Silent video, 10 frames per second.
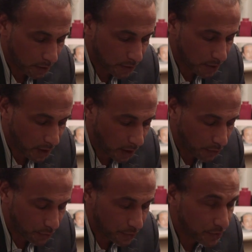
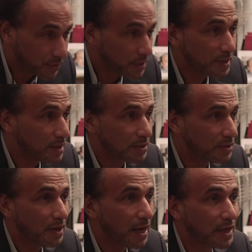scholars, this is
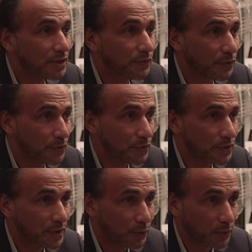the last
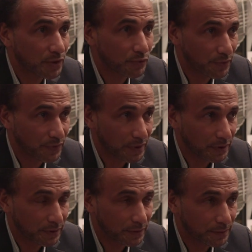verse that was
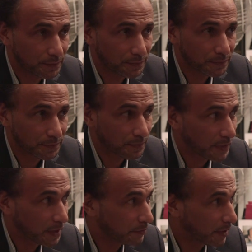revealed?
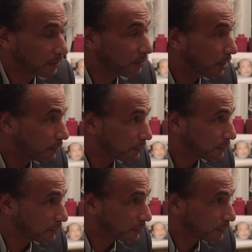In fact, not